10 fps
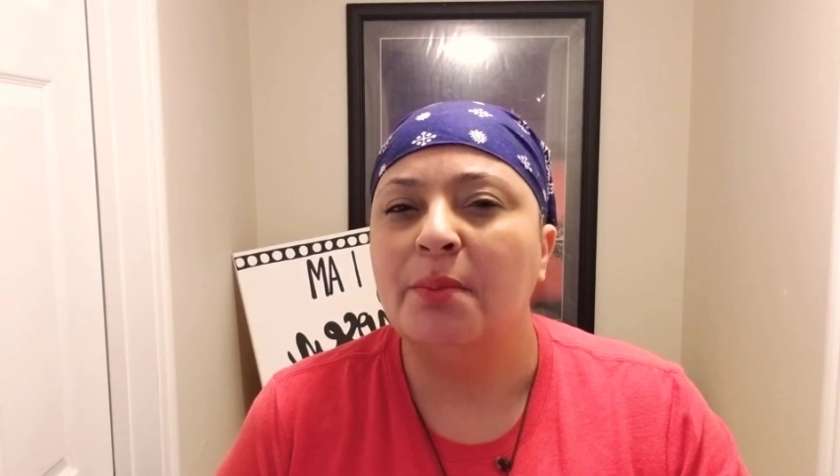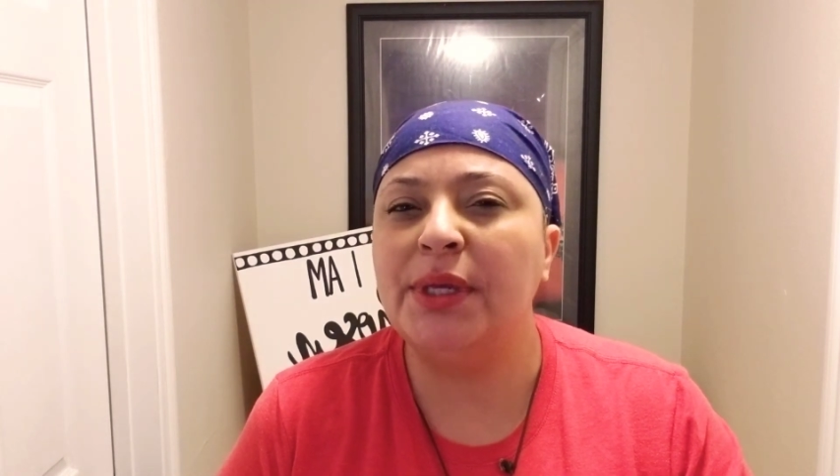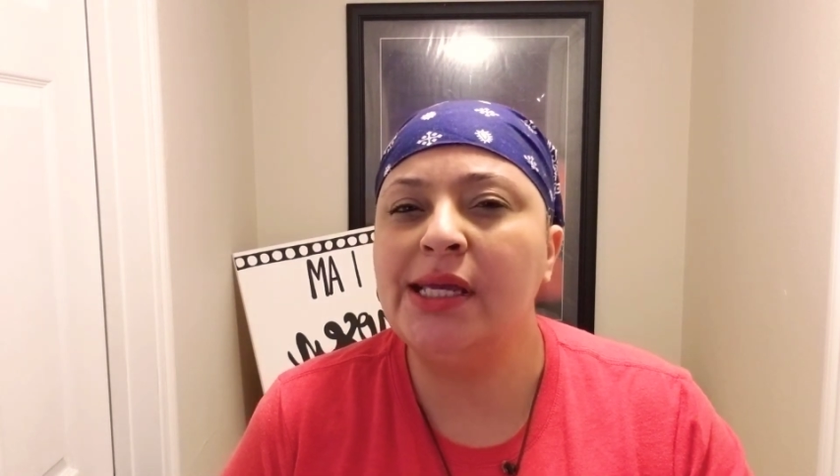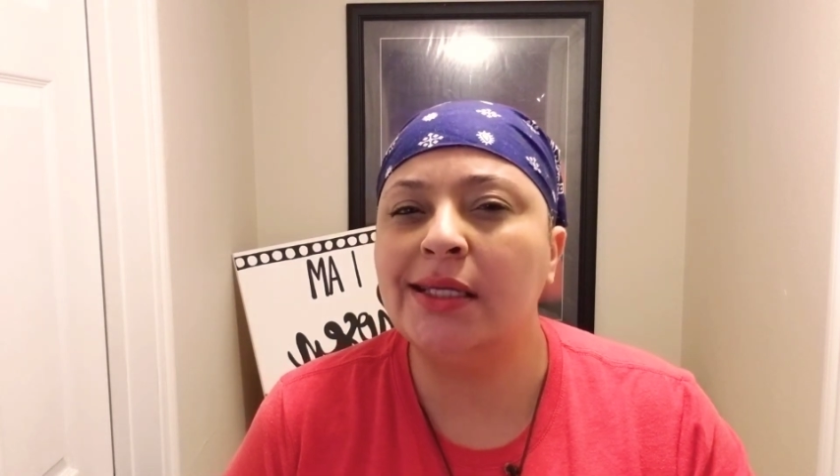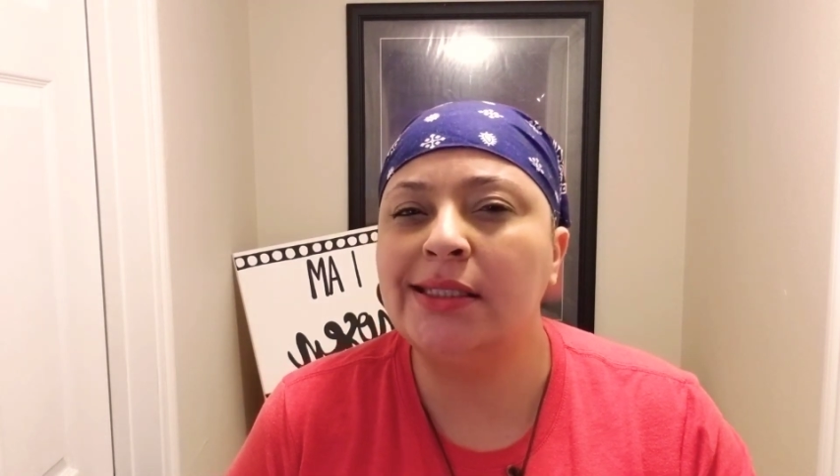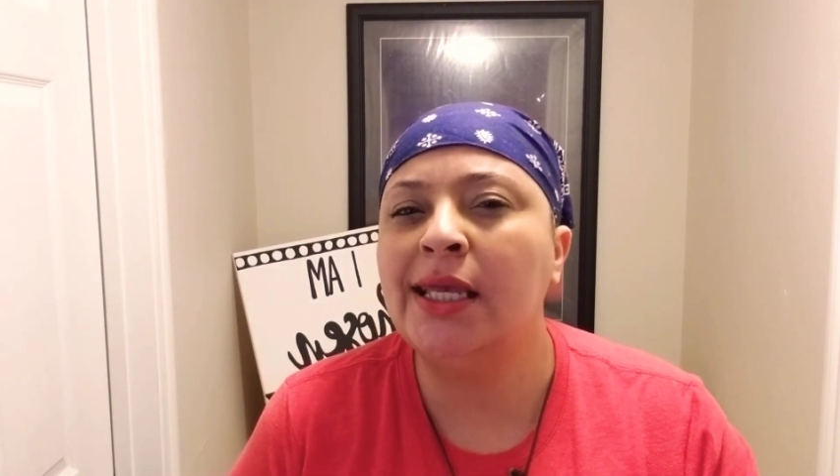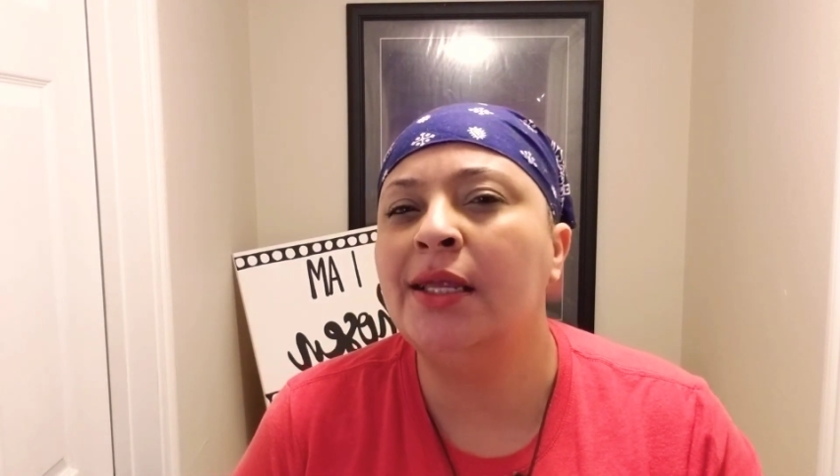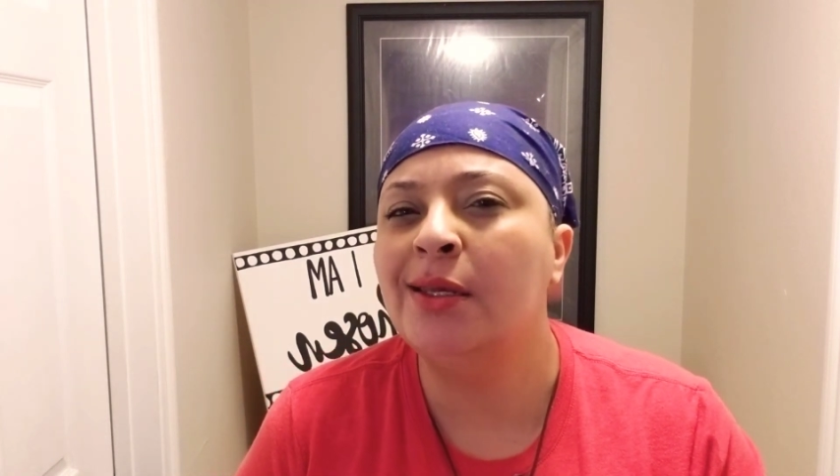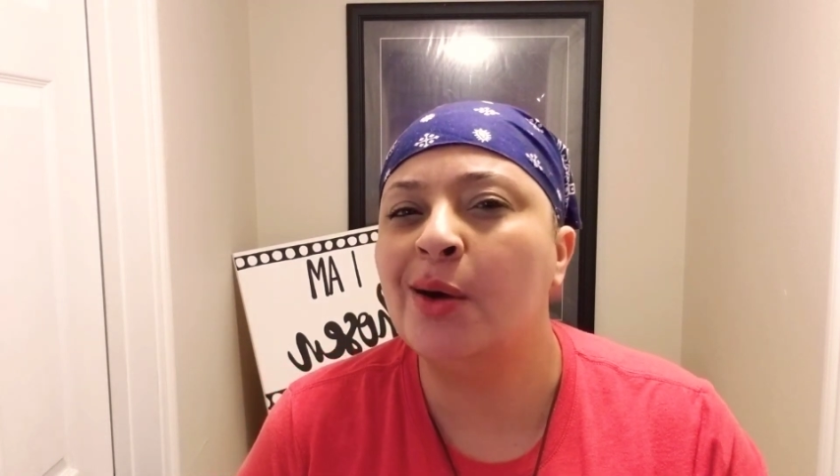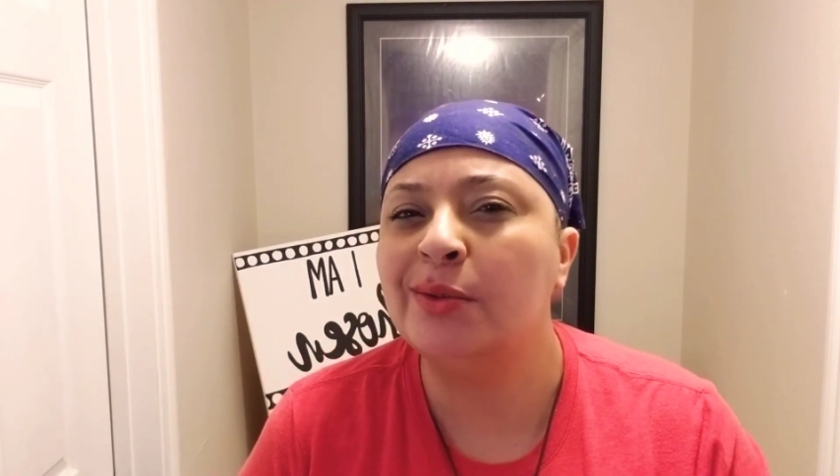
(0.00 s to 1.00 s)
because
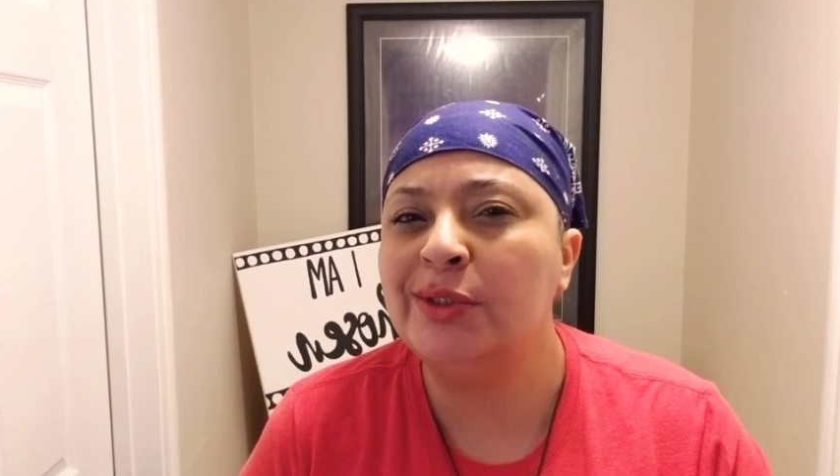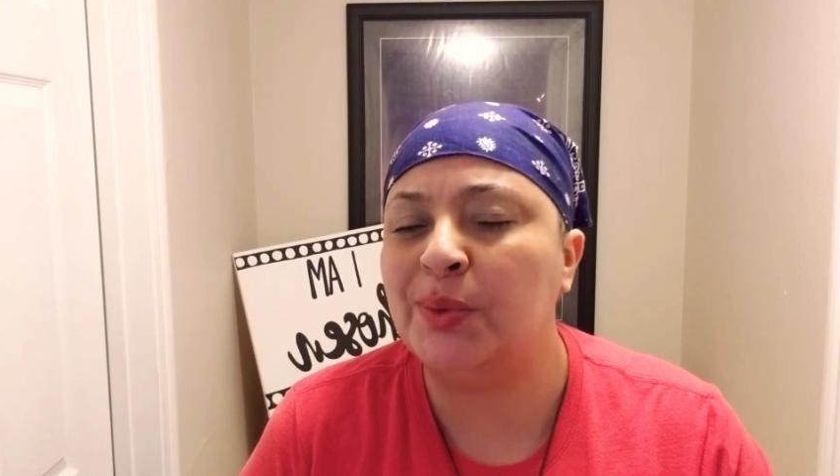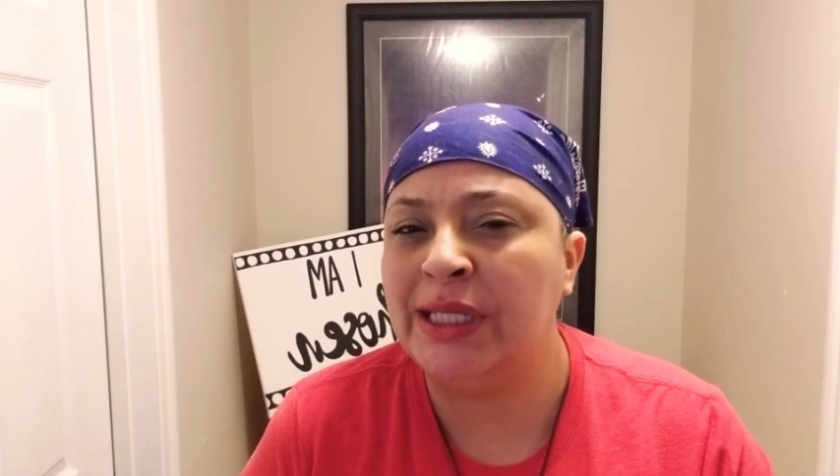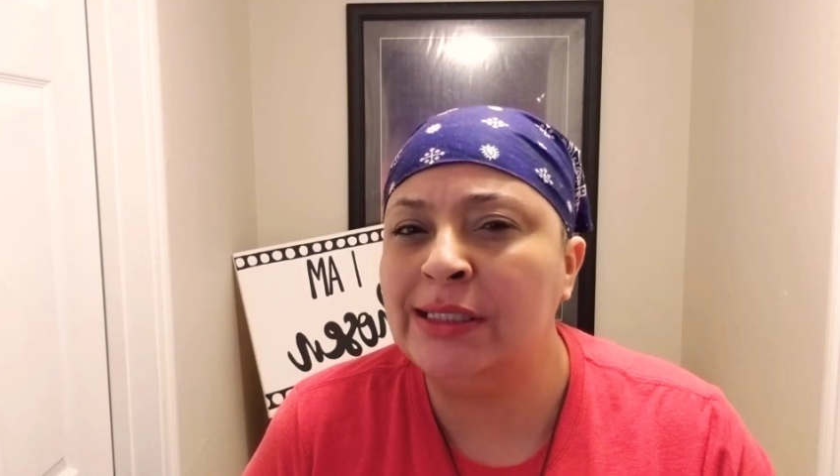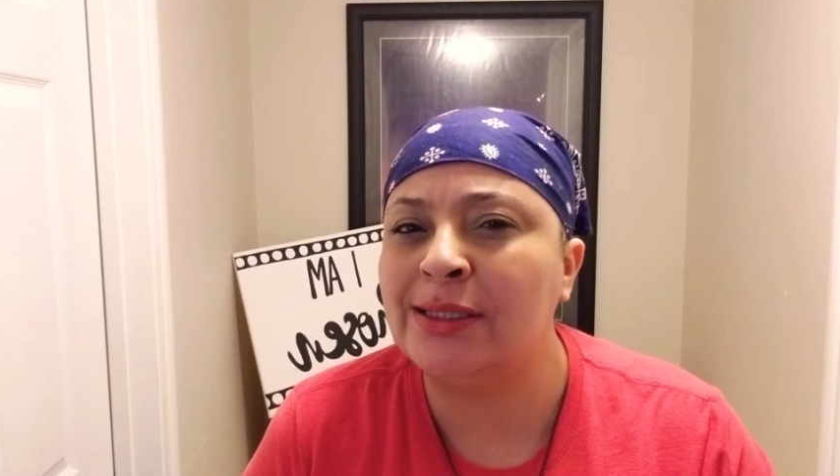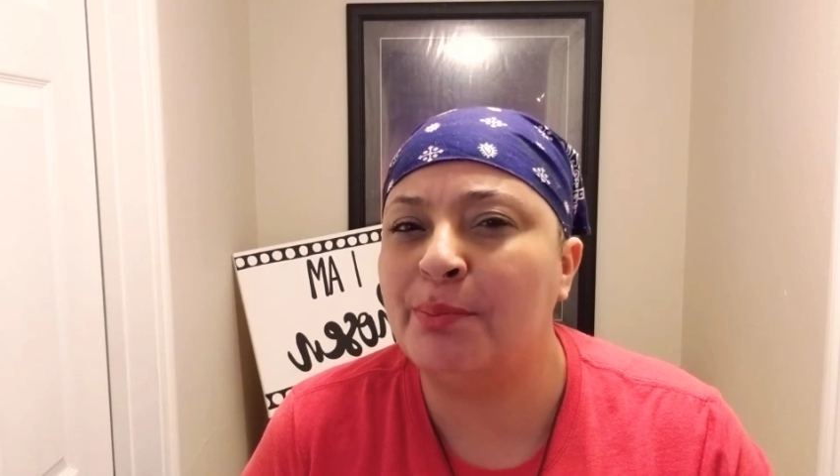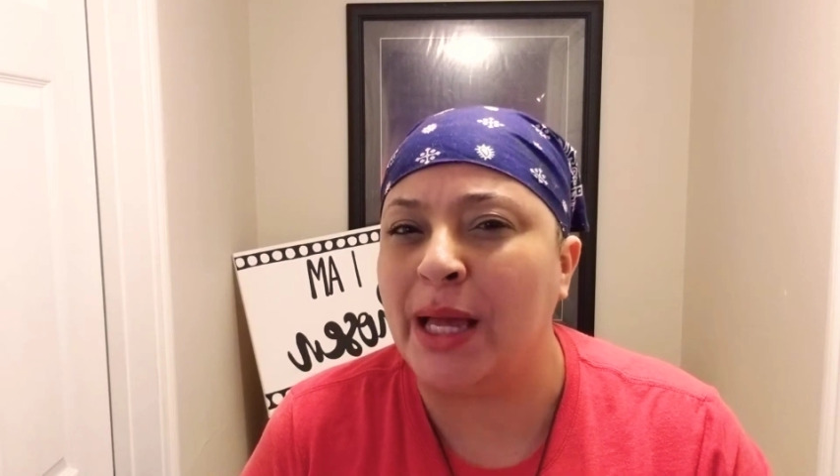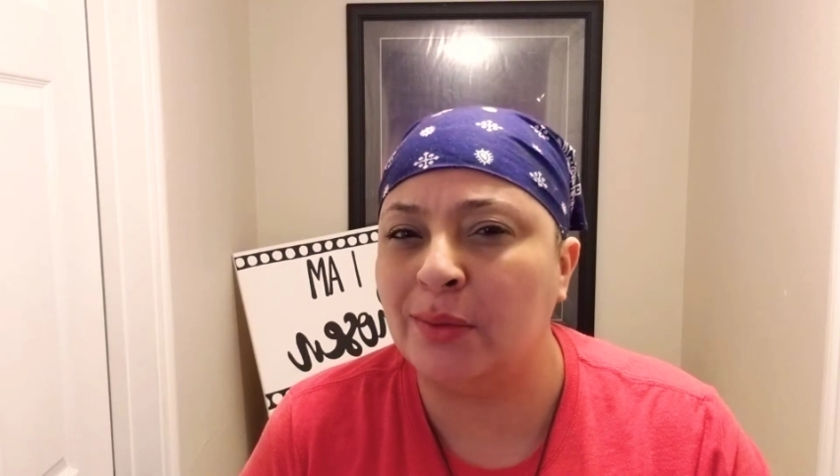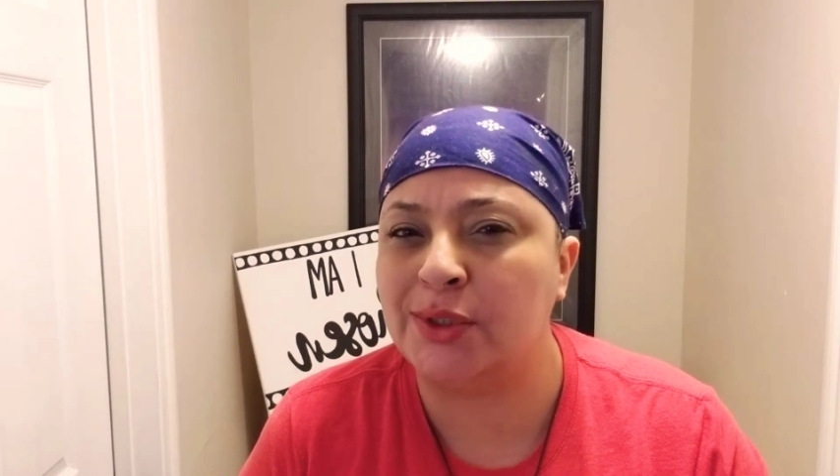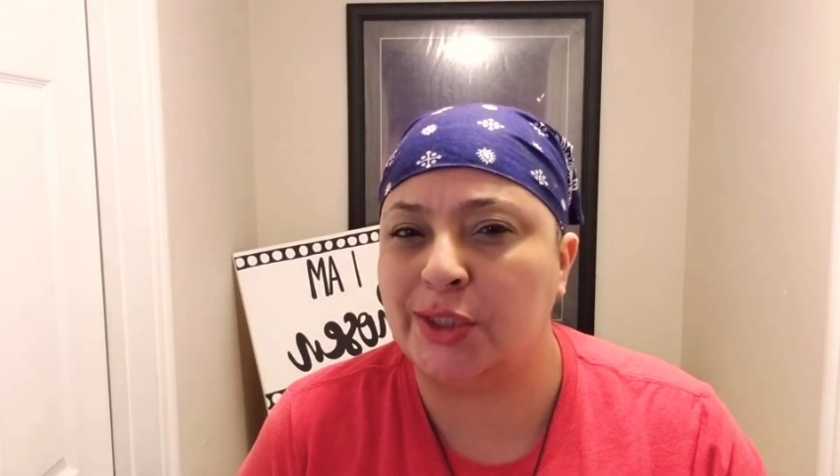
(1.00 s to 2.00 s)
he knows what he's
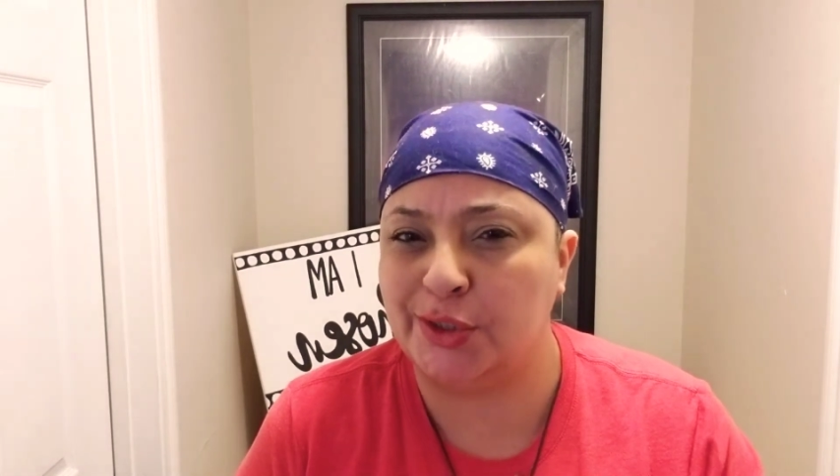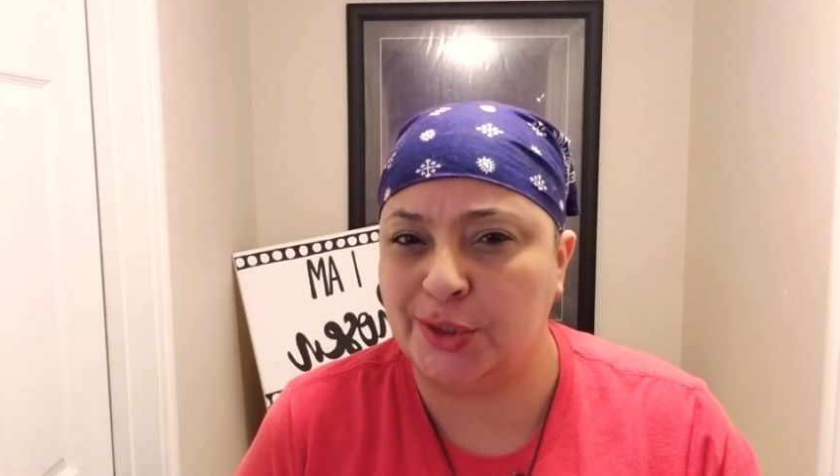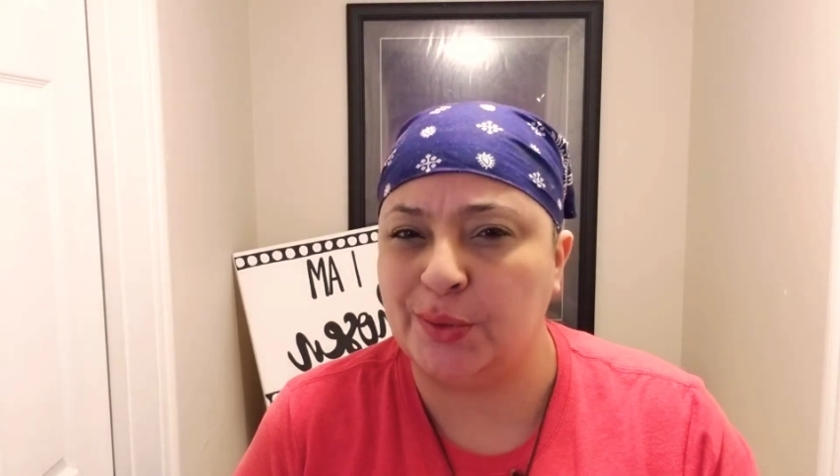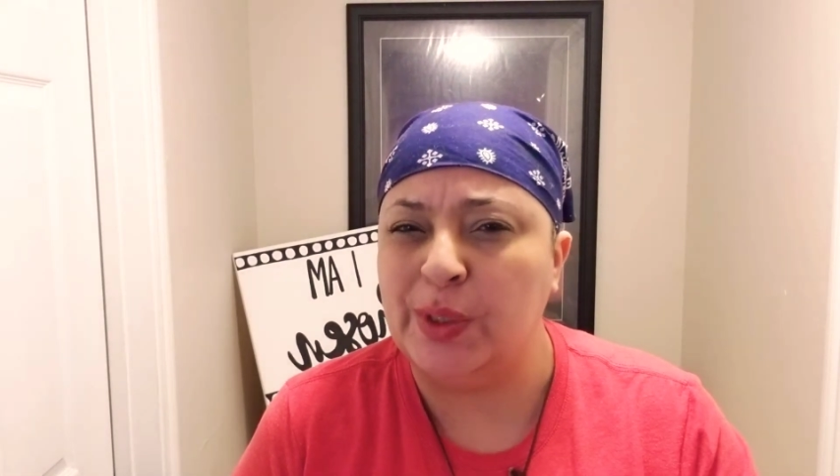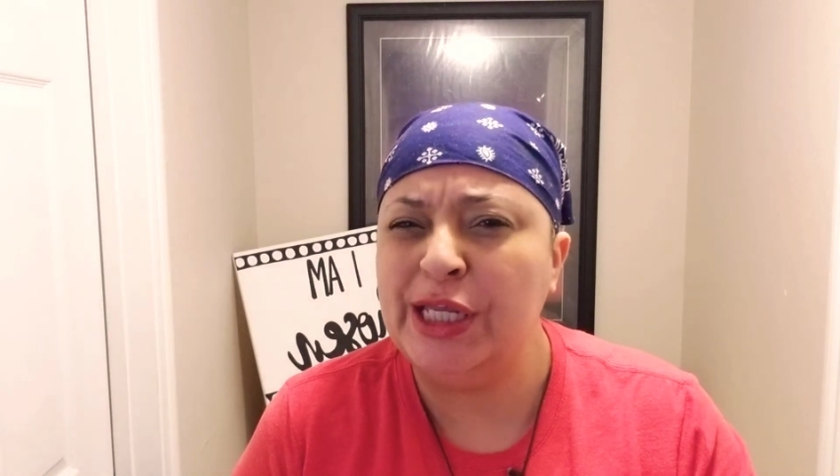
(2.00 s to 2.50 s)
about to do.